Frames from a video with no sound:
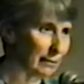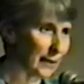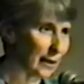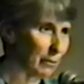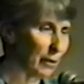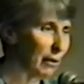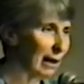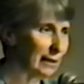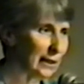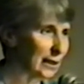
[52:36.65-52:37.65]

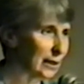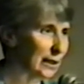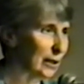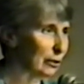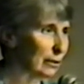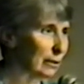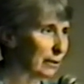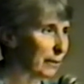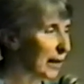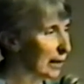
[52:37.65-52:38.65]
Morality is an issue
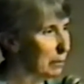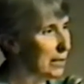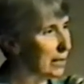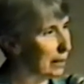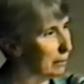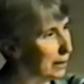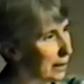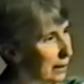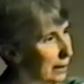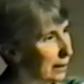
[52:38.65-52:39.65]
that can be dealt
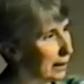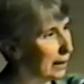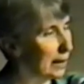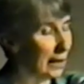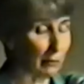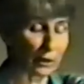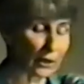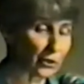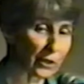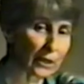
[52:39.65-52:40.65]
with in a
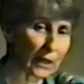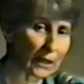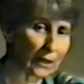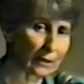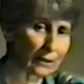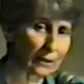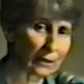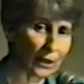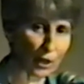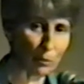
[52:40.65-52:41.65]
religious setting.
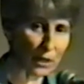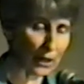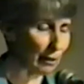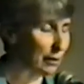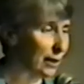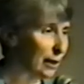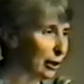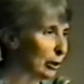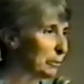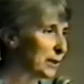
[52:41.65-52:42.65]
It can be dealt with in a
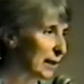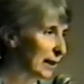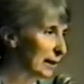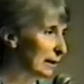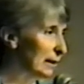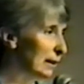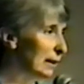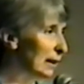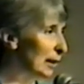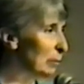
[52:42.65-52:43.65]
home setting.
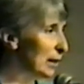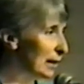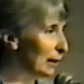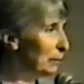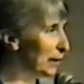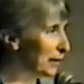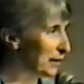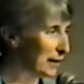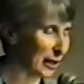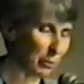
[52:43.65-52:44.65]
It can be dealt with
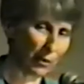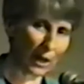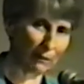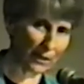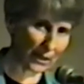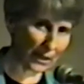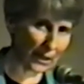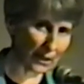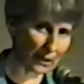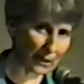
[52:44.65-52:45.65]
in a private
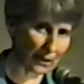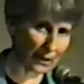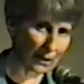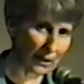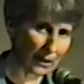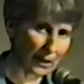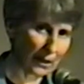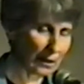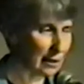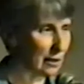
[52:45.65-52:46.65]
setting.
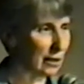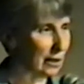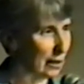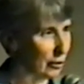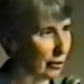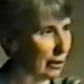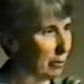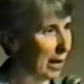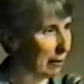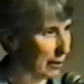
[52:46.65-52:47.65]
This is an issue
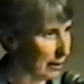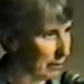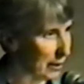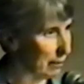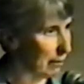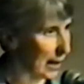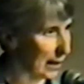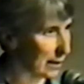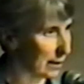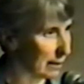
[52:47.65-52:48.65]
about human
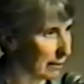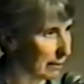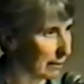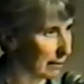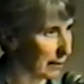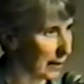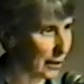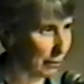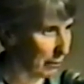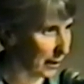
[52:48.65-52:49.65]
rights. That's
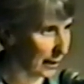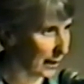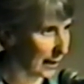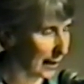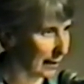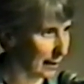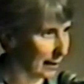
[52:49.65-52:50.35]
what we're looking at here.